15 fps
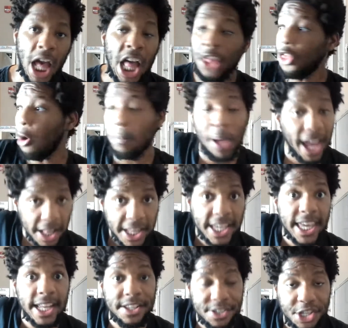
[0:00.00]
The
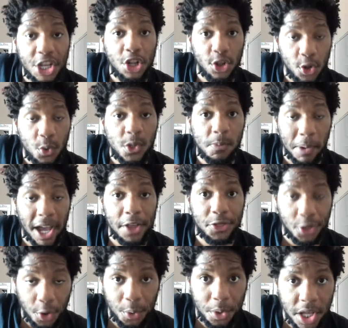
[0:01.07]
Pelicans didn't lose by
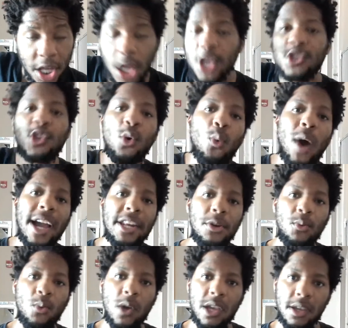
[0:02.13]
30, so why did
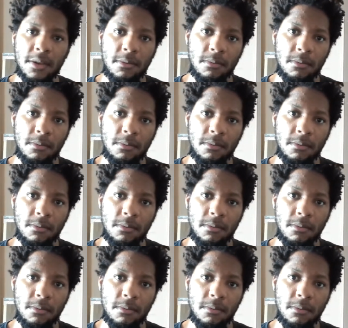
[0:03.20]
we?